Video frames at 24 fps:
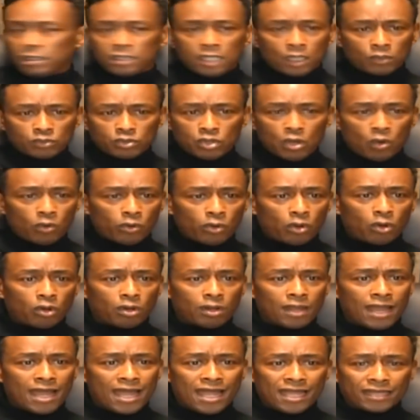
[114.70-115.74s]
They was going
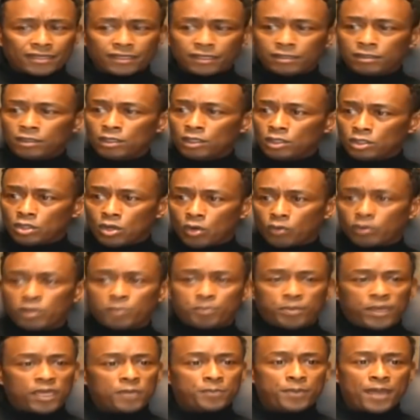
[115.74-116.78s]
online and going
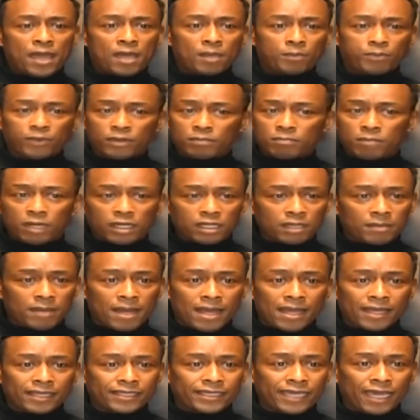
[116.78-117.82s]
to PayPal and putting money in
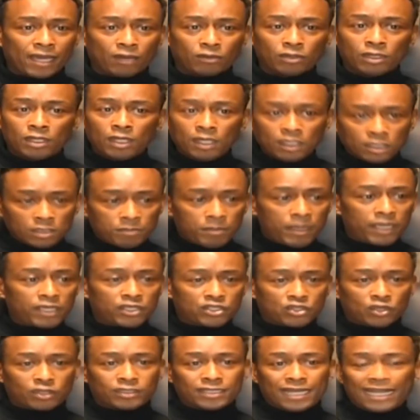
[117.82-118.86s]
my account to make
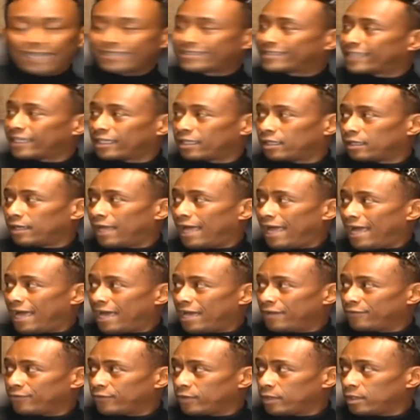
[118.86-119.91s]
sure that I stayed
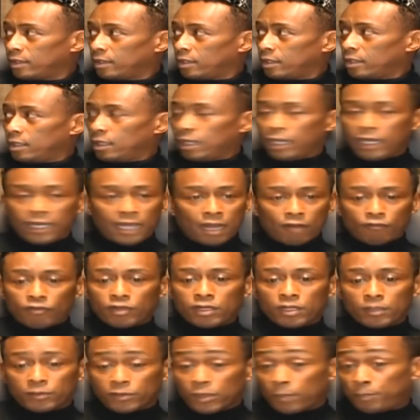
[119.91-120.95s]
alive. And I
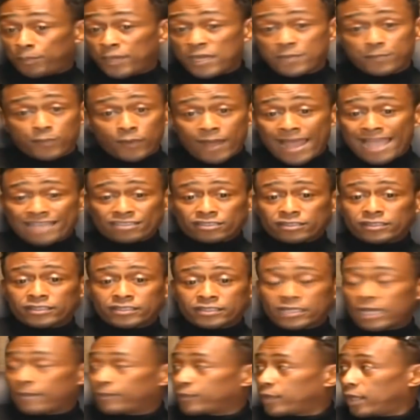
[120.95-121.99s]
really, the people actually
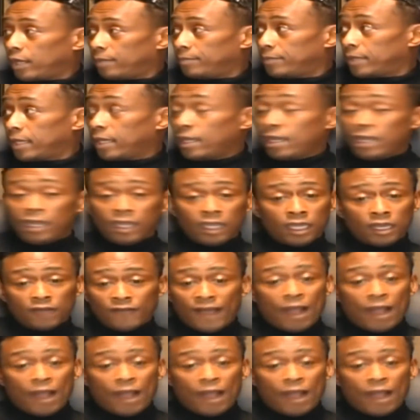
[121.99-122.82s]
stepped up, man. And